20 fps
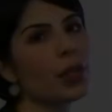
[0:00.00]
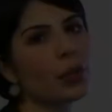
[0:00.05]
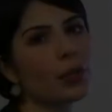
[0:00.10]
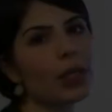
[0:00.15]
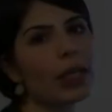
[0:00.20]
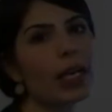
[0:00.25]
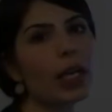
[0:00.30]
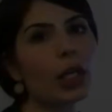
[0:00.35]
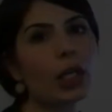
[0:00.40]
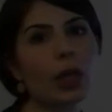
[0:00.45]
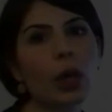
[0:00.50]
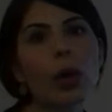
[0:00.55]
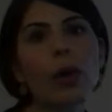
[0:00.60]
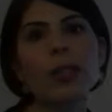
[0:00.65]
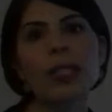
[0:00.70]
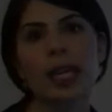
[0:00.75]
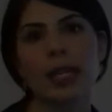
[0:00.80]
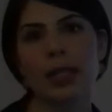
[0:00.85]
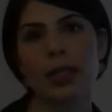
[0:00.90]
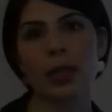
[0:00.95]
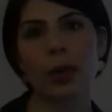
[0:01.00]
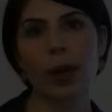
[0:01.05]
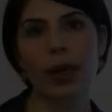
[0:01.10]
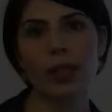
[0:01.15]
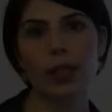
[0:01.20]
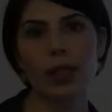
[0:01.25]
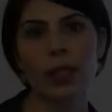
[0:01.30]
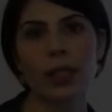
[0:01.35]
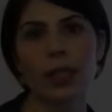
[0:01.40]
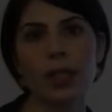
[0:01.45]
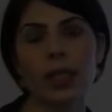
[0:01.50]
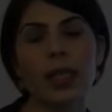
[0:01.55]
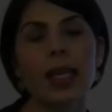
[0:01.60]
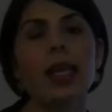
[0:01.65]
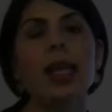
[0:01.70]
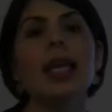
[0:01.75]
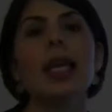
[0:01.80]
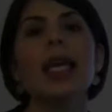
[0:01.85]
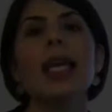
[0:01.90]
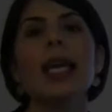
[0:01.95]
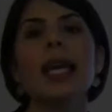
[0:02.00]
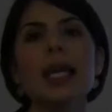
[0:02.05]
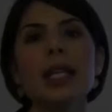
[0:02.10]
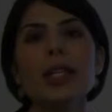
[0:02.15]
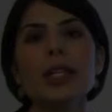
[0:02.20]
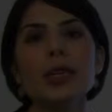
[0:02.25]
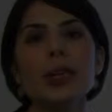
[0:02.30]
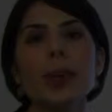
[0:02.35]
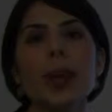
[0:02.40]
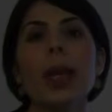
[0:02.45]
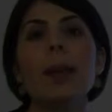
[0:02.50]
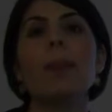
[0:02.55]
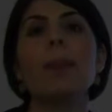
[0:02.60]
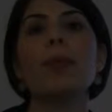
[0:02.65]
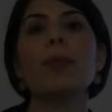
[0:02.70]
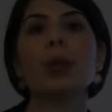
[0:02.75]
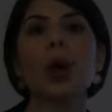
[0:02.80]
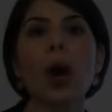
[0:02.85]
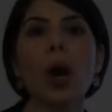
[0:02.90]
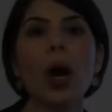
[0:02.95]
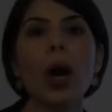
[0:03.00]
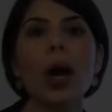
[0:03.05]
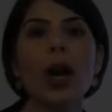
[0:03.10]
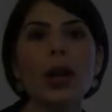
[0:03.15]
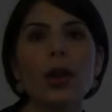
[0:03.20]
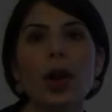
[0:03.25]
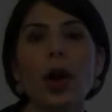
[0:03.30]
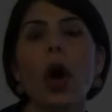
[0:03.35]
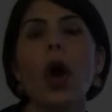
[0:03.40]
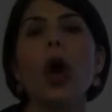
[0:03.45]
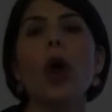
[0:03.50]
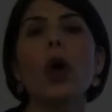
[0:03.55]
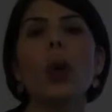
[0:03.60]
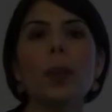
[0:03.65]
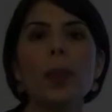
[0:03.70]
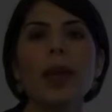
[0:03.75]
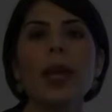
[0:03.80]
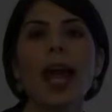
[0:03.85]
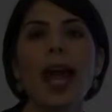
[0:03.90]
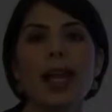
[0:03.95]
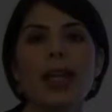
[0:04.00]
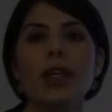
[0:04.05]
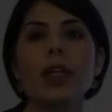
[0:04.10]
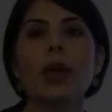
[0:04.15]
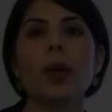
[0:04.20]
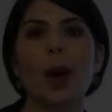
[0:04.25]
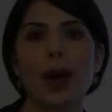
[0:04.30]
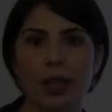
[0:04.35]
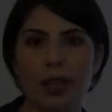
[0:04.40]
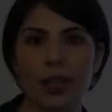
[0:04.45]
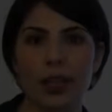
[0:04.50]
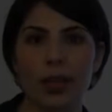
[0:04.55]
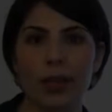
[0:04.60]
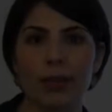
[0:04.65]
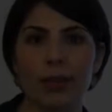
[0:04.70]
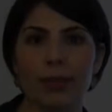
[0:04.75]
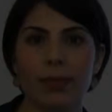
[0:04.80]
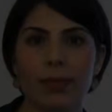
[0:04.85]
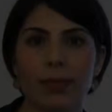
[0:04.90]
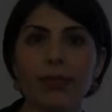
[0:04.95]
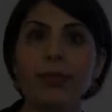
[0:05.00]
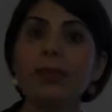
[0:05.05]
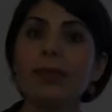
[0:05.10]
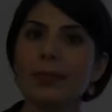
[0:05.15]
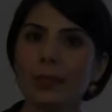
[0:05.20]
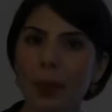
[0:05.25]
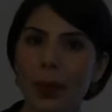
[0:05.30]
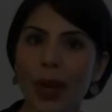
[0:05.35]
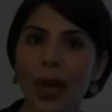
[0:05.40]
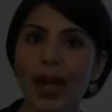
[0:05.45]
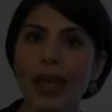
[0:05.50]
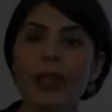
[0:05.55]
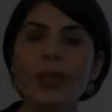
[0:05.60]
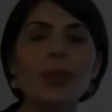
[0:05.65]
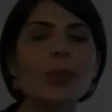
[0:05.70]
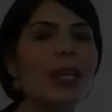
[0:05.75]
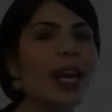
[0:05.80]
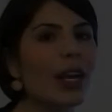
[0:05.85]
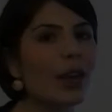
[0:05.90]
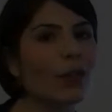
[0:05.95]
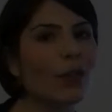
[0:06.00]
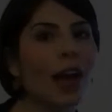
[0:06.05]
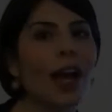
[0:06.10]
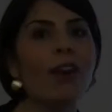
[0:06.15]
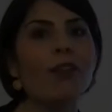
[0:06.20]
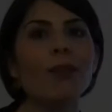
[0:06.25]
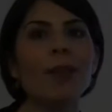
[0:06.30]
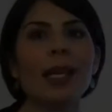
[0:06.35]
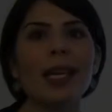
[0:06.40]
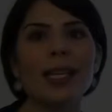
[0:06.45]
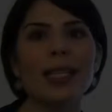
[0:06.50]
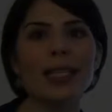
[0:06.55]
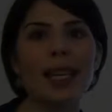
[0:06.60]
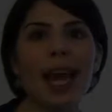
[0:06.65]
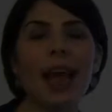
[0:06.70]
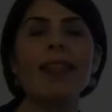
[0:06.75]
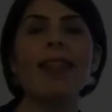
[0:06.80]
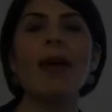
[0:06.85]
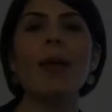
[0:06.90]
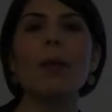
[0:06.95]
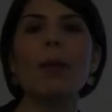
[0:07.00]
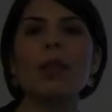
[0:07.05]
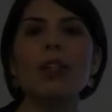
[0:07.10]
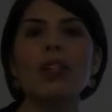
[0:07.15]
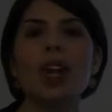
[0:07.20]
3 close-ended questions into a broad, open-ended question. Okay, so take 5 minutes and then we'll